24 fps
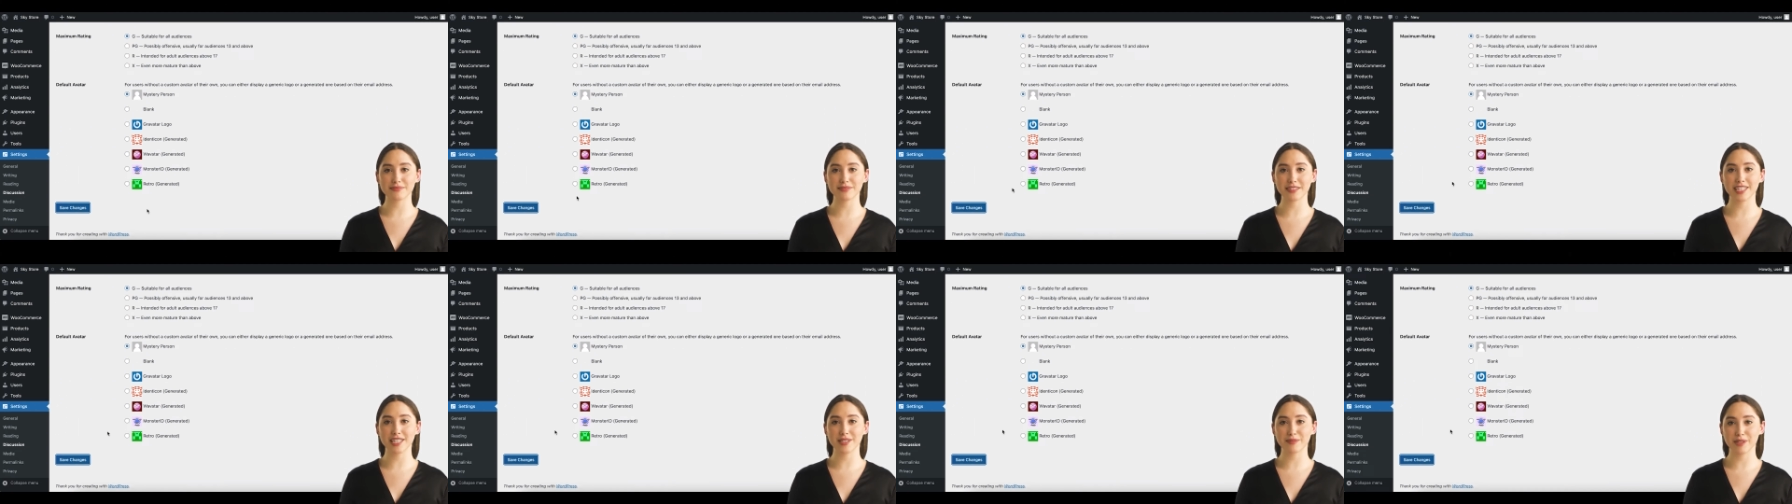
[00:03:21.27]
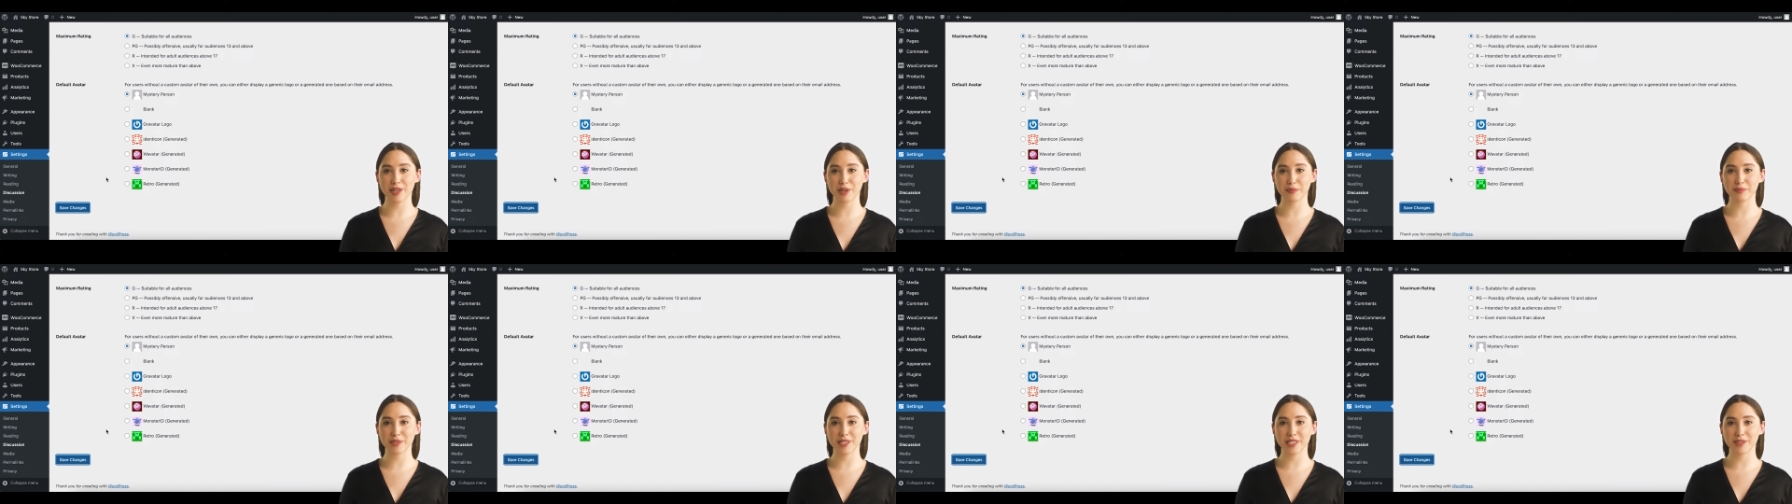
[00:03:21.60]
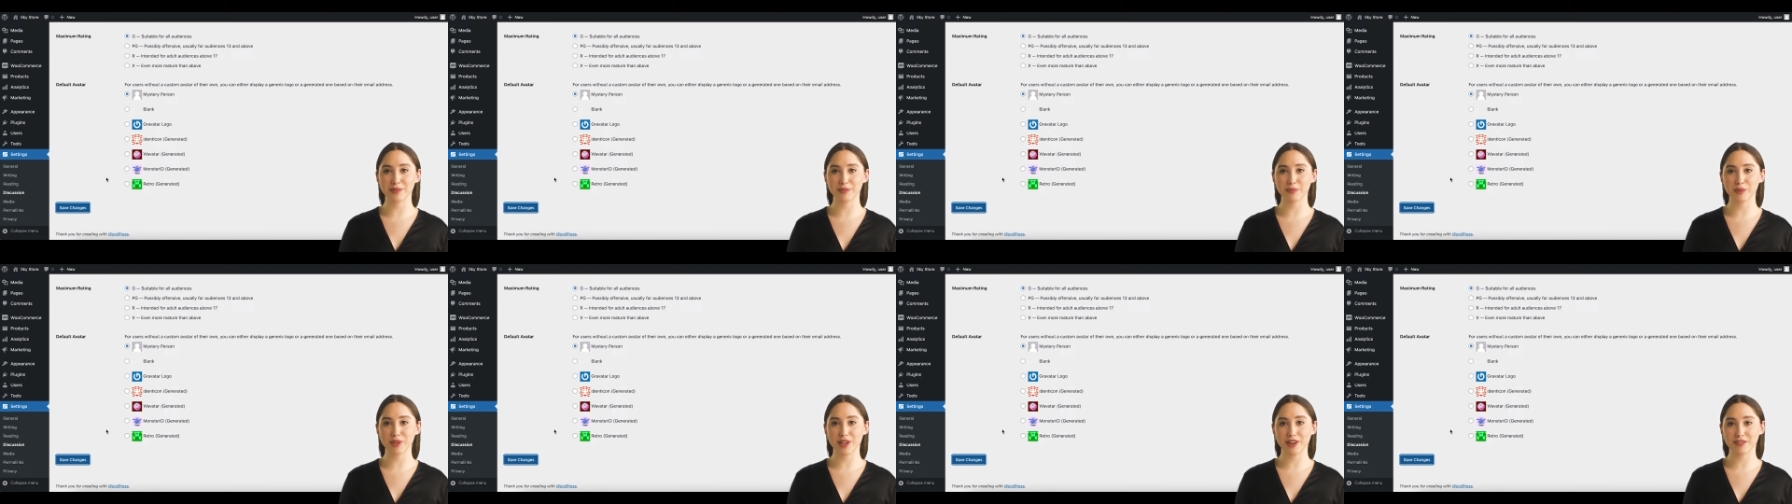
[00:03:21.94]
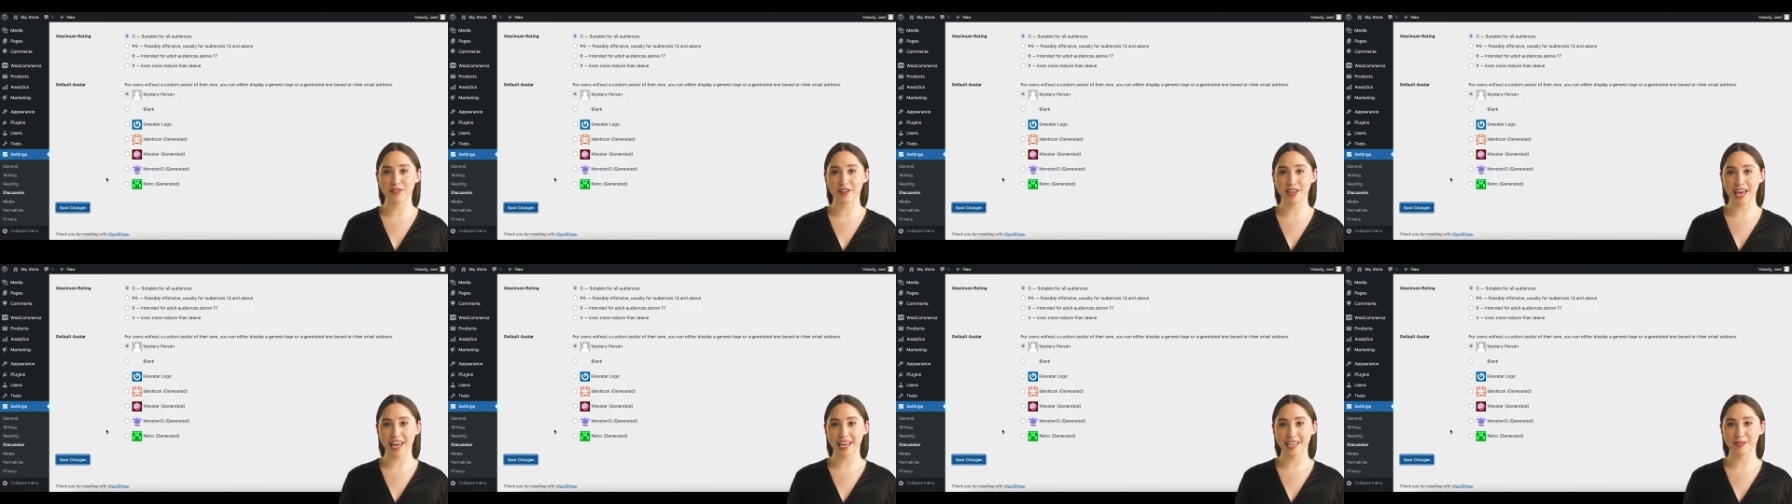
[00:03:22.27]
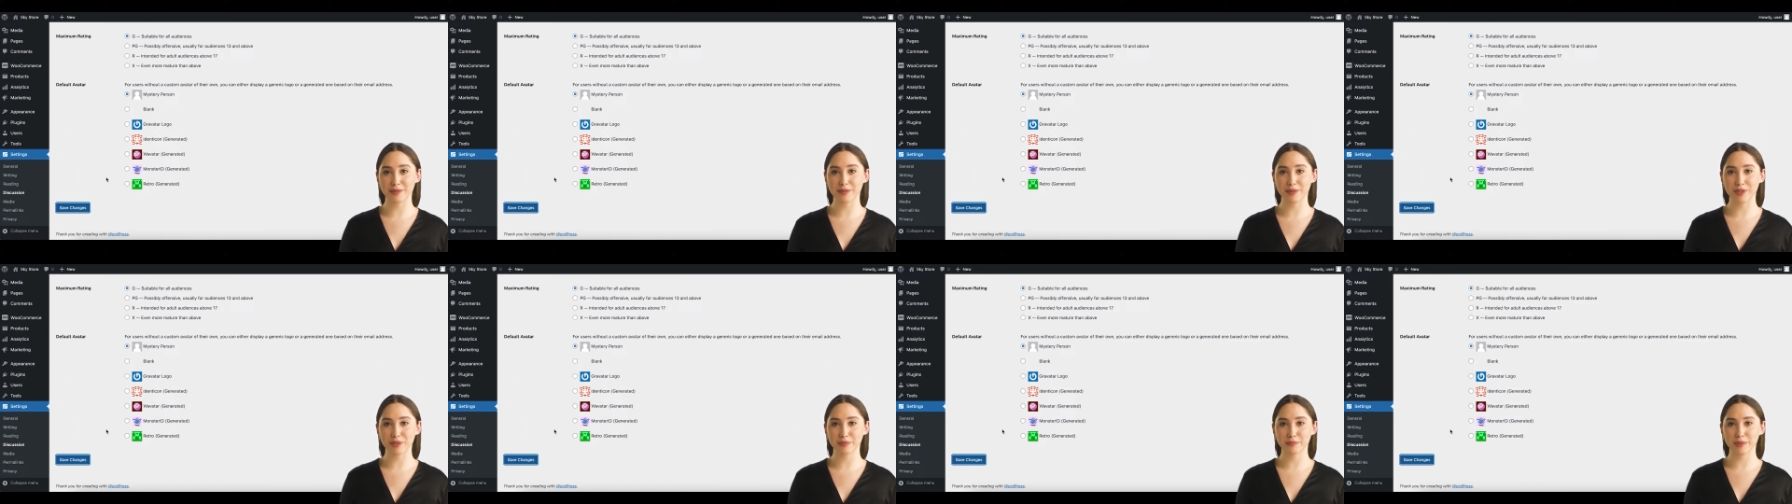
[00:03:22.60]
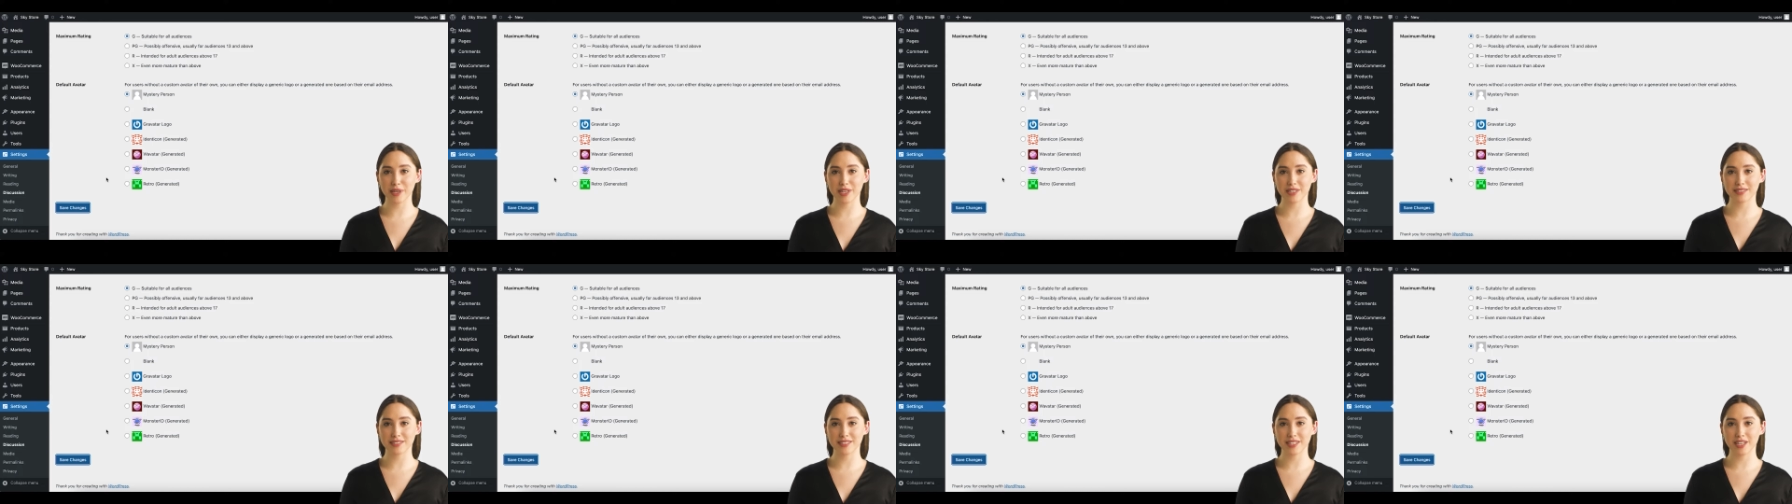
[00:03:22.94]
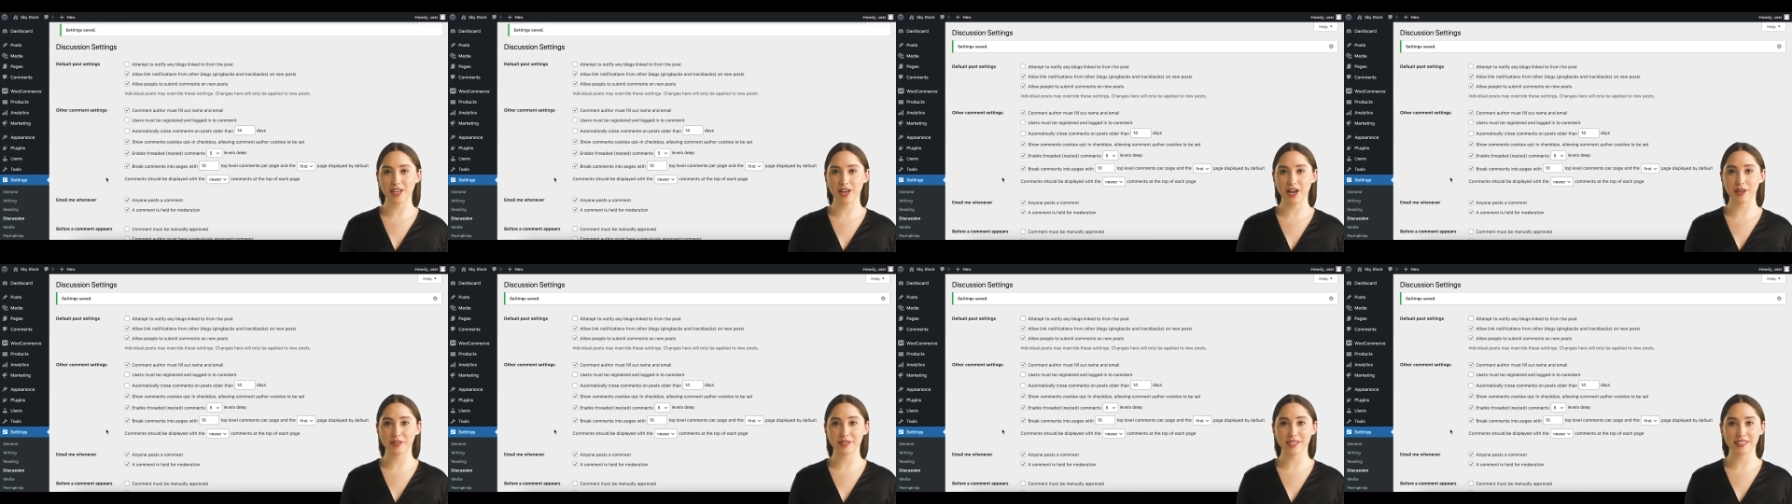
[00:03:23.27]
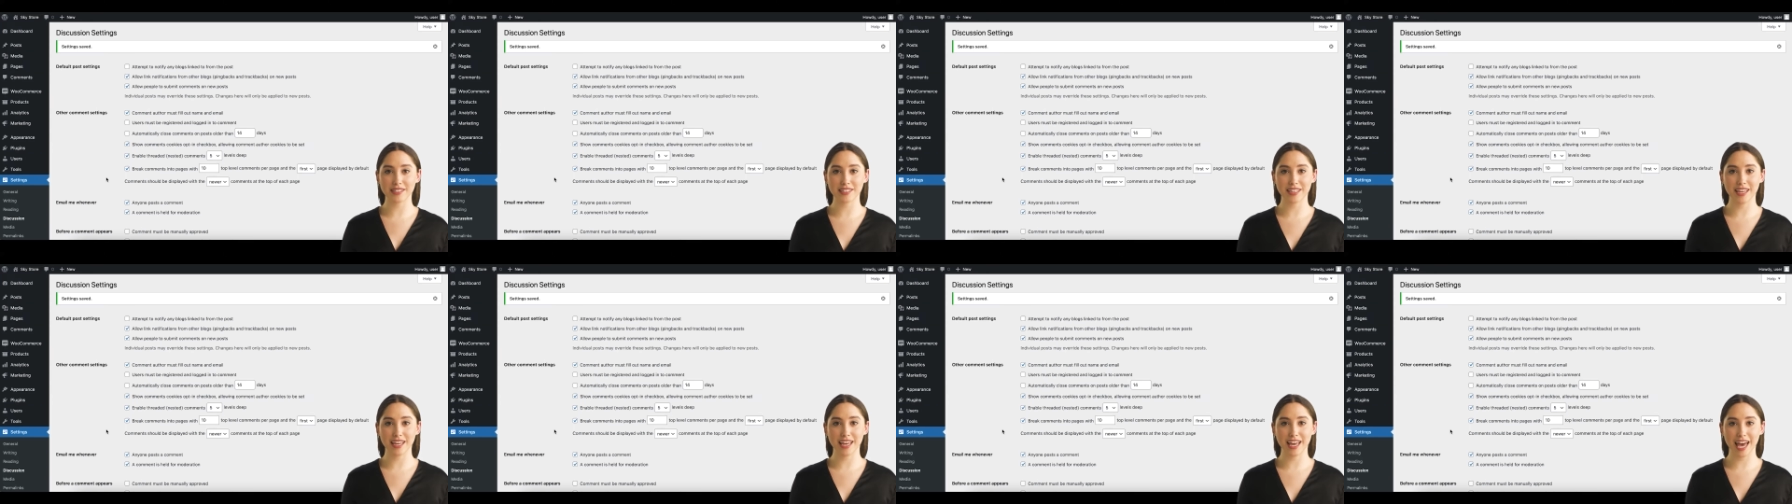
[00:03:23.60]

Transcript: Email me whenever anyone posts a comment